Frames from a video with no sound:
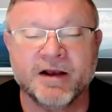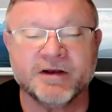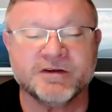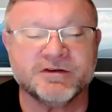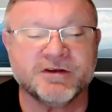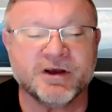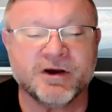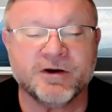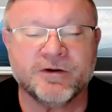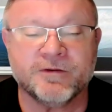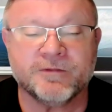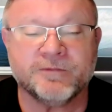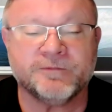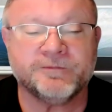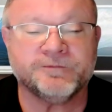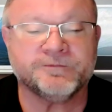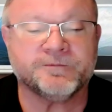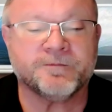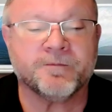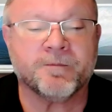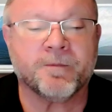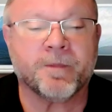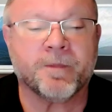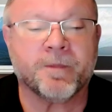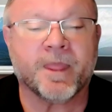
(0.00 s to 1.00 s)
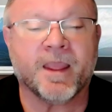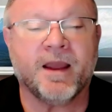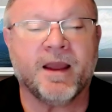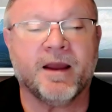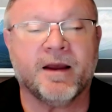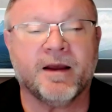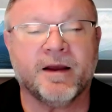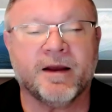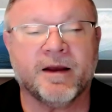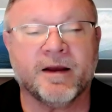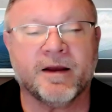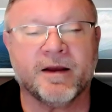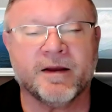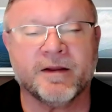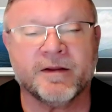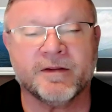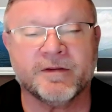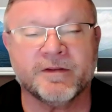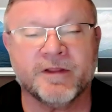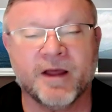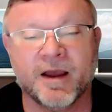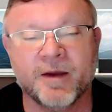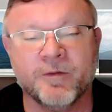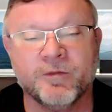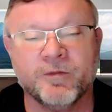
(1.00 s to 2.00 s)
So
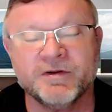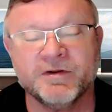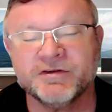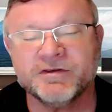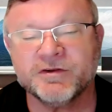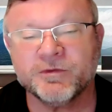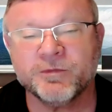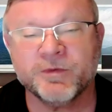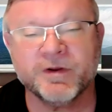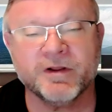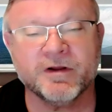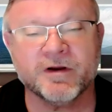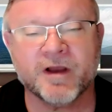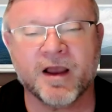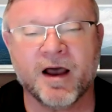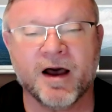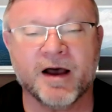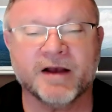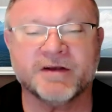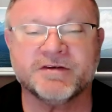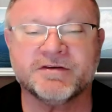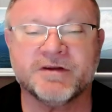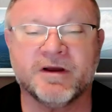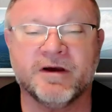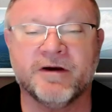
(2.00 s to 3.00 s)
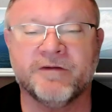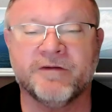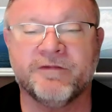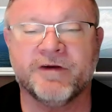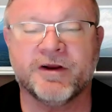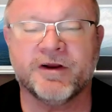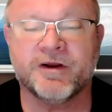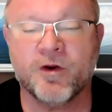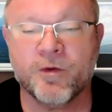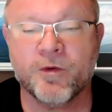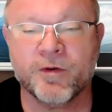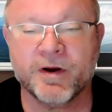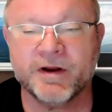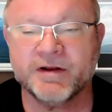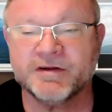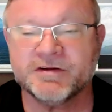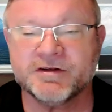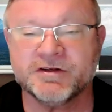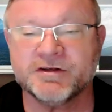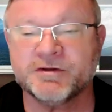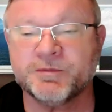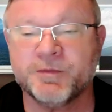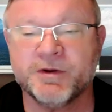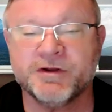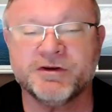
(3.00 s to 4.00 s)
what's the real cost of ignoring
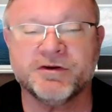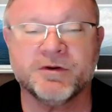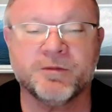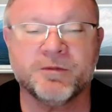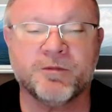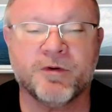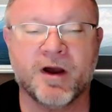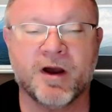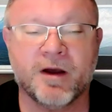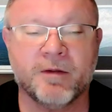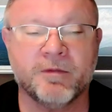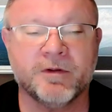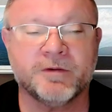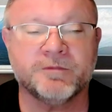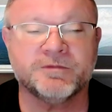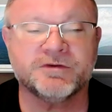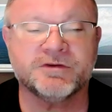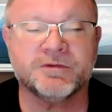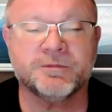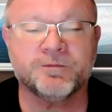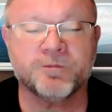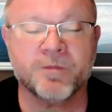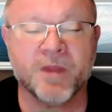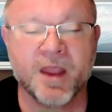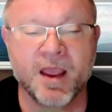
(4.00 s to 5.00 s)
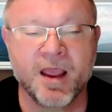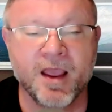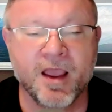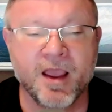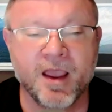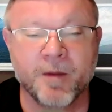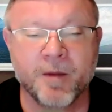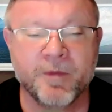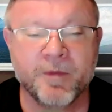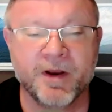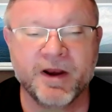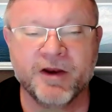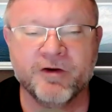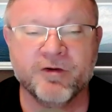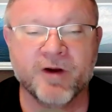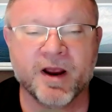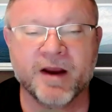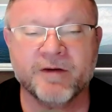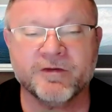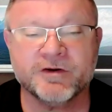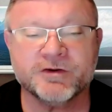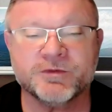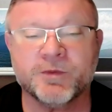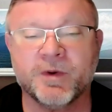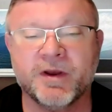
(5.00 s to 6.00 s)
suspension problems? Many
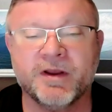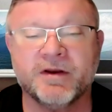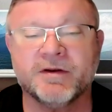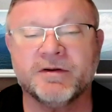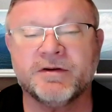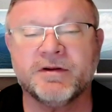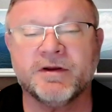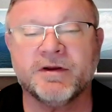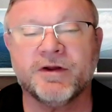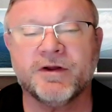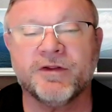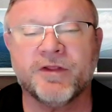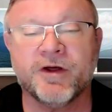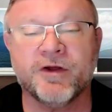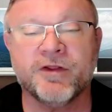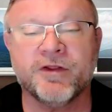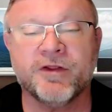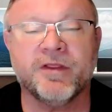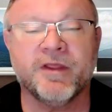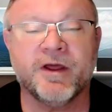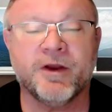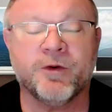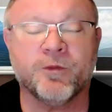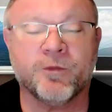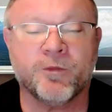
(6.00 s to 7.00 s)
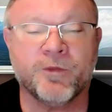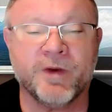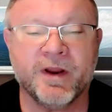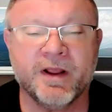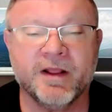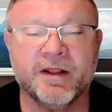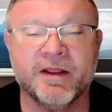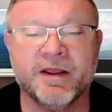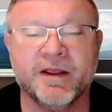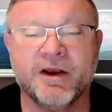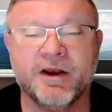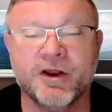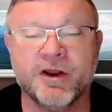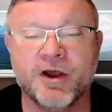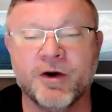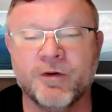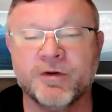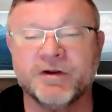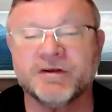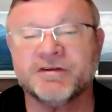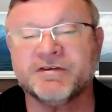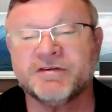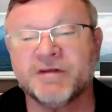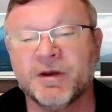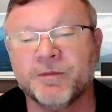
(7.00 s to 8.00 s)
drivers wait until they really
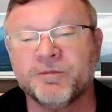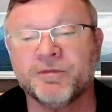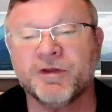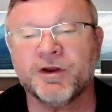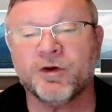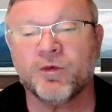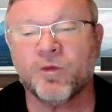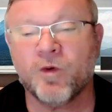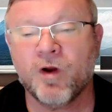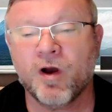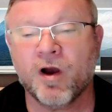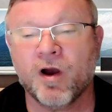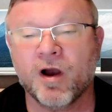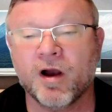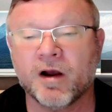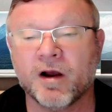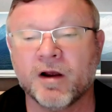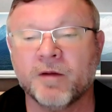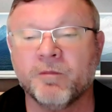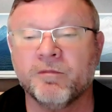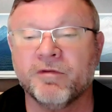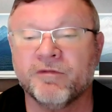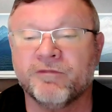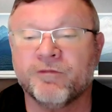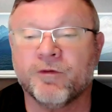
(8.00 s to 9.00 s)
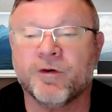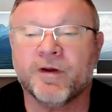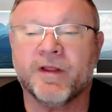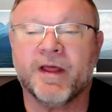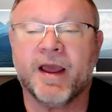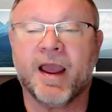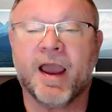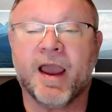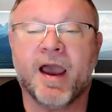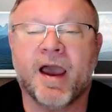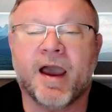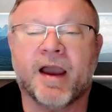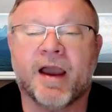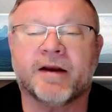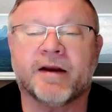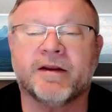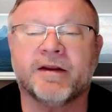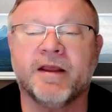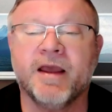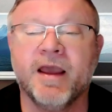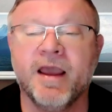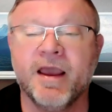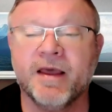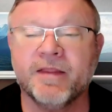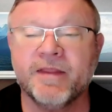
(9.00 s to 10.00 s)
notice something wrong before they act.